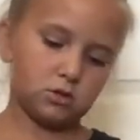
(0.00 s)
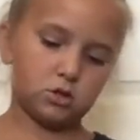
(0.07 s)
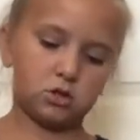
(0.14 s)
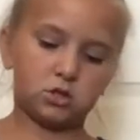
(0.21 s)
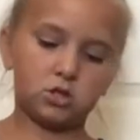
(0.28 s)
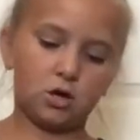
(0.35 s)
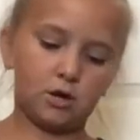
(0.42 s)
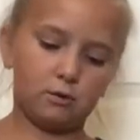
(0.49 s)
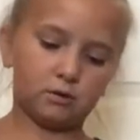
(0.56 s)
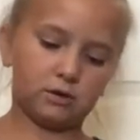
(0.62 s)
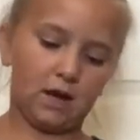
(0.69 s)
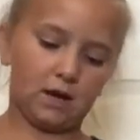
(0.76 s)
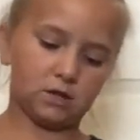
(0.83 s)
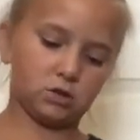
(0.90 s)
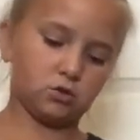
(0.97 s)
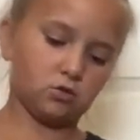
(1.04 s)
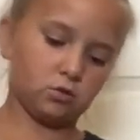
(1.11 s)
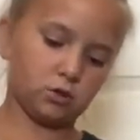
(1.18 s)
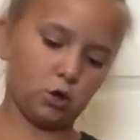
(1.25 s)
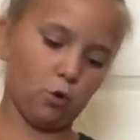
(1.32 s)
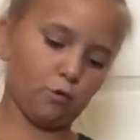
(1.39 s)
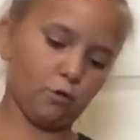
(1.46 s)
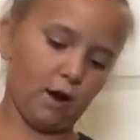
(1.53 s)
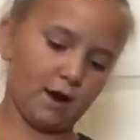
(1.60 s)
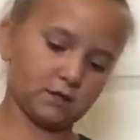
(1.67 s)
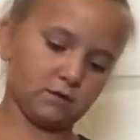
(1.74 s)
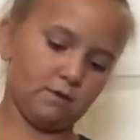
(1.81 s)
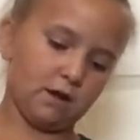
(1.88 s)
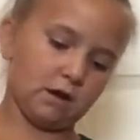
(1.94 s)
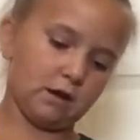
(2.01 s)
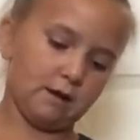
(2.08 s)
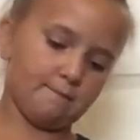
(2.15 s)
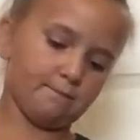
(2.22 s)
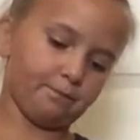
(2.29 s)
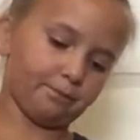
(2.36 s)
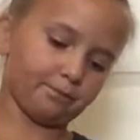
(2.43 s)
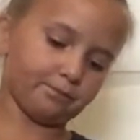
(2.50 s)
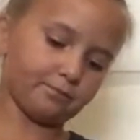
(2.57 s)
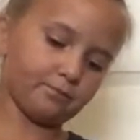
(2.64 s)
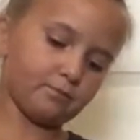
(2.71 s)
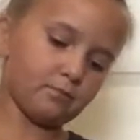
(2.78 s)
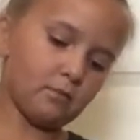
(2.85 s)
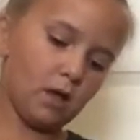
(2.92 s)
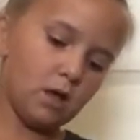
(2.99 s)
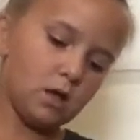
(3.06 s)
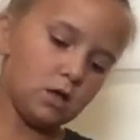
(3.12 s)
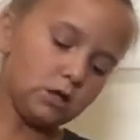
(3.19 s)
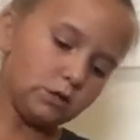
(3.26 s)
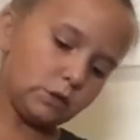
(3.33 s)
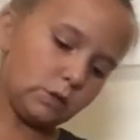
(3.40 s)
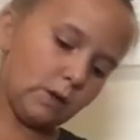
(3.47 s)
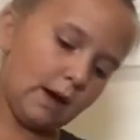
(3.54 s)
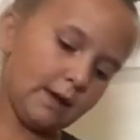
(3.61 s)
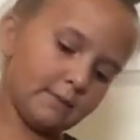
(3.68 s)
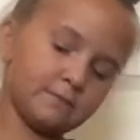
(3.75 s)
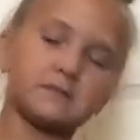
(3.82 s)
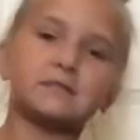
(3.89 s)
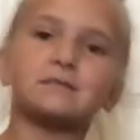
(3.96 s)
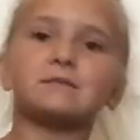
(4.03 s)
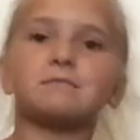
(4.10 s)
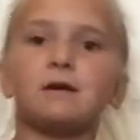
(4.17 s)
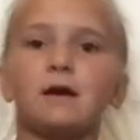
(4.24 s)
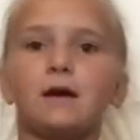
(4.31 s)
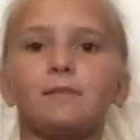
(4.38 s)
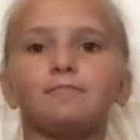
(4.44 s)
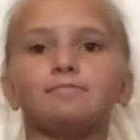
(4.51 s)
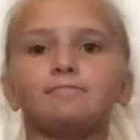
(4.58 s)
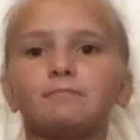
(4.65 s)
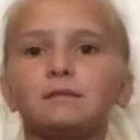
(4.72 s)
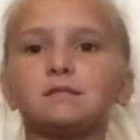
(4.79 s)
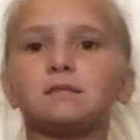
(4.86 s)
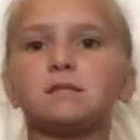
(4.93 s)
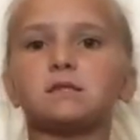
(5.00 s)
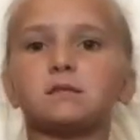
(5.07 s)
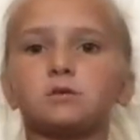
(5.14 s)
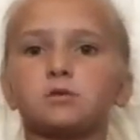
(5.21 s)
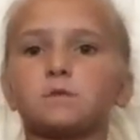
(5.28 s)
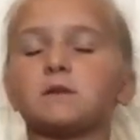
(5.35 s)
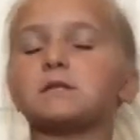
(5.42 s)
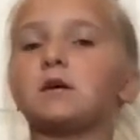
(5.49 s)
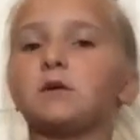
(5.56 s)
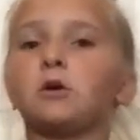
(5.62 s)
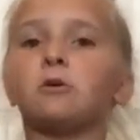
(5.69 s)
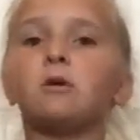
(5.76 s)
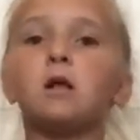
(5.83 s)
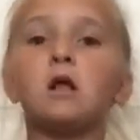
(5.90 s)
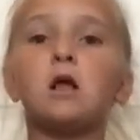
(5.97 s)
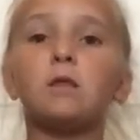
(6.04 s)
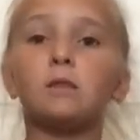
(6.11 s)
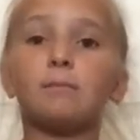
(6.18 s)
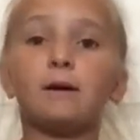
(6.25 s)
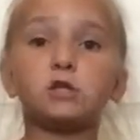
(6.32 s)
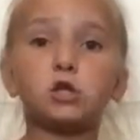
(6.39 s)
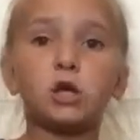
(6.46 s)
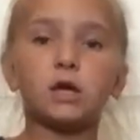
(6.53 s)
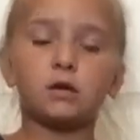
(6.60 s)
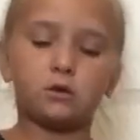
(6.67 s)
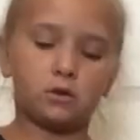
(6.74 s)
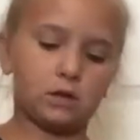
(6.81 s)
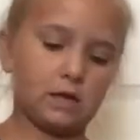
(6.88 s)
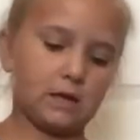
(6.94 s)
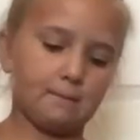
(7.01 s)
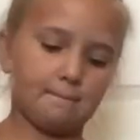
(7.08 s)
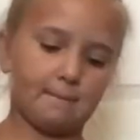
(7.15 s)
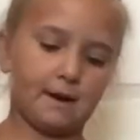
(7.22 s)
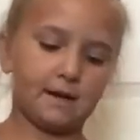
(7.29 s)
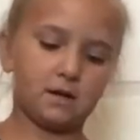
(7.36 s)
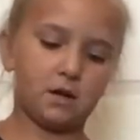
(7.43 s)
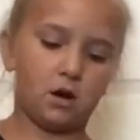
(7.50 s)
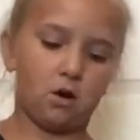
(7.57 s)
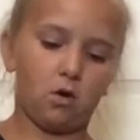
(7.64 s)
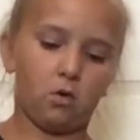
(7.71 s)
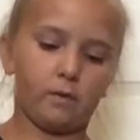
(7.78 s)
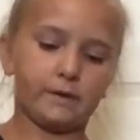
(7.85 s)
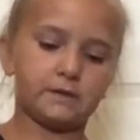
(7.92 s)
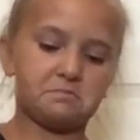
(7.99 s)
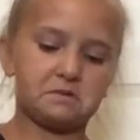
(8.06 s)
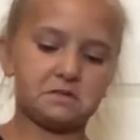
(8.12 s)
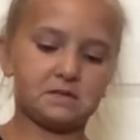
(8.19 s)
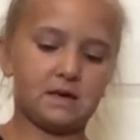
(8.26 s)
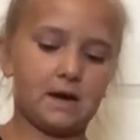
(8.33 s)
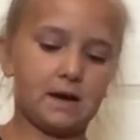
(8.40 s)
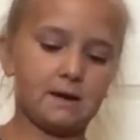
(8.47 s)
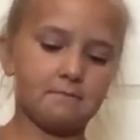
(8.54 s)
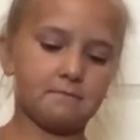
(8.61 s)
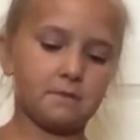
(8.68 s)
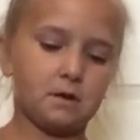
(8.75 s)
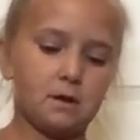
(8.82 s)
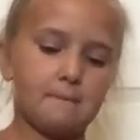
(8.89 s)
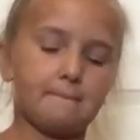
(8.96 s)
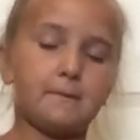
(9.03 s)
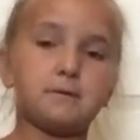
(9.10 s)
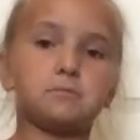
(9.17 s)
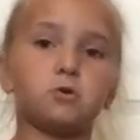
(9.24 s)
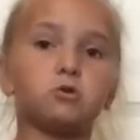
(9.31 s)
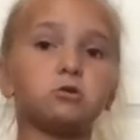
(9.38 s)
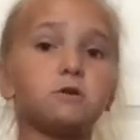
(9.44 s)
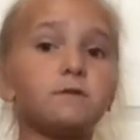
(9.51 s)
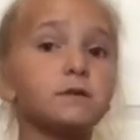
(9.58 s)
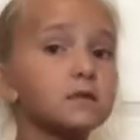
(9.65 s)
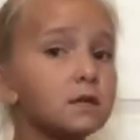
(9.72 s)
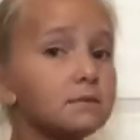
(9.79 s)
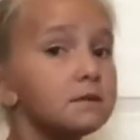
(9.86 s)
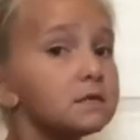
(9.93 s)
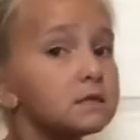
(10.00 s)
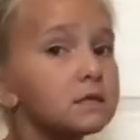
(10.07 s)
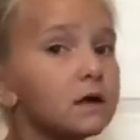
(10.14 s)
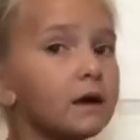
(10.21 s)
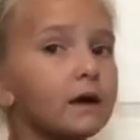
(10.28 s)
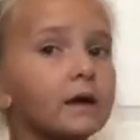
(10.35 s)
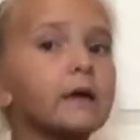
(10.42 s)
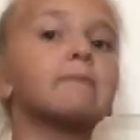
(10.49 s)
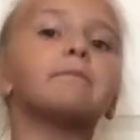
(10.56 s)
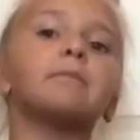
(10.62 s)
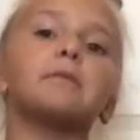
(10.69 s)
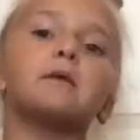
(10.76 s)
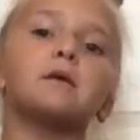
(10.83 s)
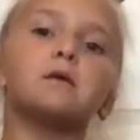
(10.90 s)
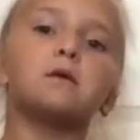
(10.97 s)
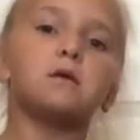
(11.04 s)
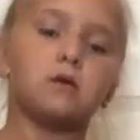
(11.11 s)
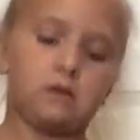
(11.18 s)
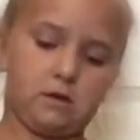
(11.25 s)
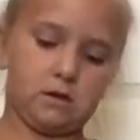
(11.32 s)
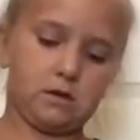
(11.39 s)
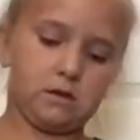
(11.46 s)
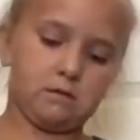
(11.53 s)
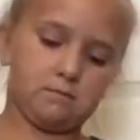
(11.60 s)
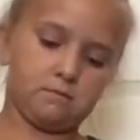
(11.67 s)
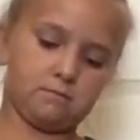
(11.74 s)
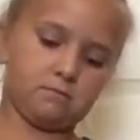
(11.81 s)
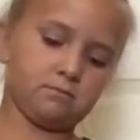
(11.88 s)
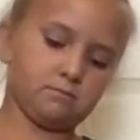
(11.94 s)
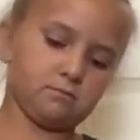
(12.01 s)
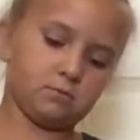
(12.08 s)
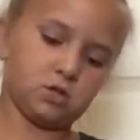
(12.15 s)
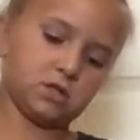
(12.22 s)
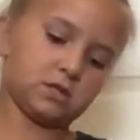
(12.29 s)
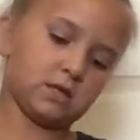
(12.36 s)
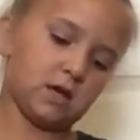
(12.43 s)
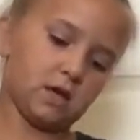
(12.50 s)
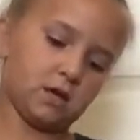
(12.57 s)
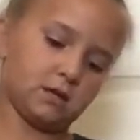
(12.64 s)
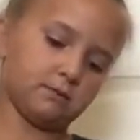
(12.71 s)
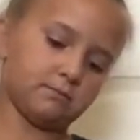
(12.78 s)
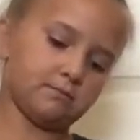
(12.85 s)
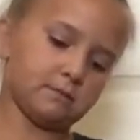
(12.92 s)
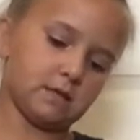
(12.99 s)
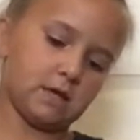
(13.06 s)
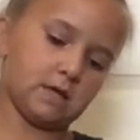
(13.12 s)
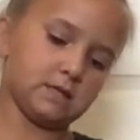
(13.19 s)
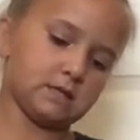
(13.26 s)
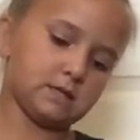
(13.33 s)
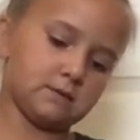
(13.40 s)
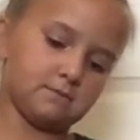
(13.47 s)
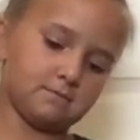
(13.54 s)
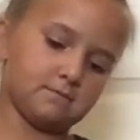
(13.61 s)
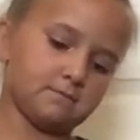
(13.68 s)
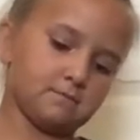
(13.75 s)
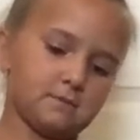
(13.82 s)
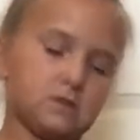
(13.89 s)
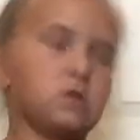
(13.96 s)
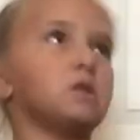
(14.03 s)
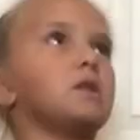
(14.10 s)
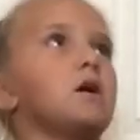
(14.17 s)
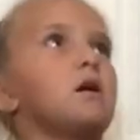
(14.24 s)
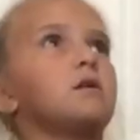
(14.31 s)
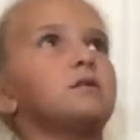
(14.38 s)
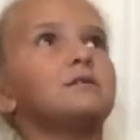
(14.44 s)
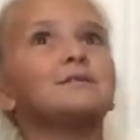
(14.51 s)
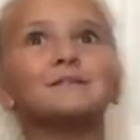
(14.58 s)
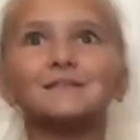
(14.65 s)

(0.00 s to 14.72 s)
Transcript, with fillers: Just start it with that because you don't want to overactivate it. So why I'm um, mixing this, I just want to tell you that my channel, it might not always be slime, but most of it's going to be slime. Um, just saying because, you know.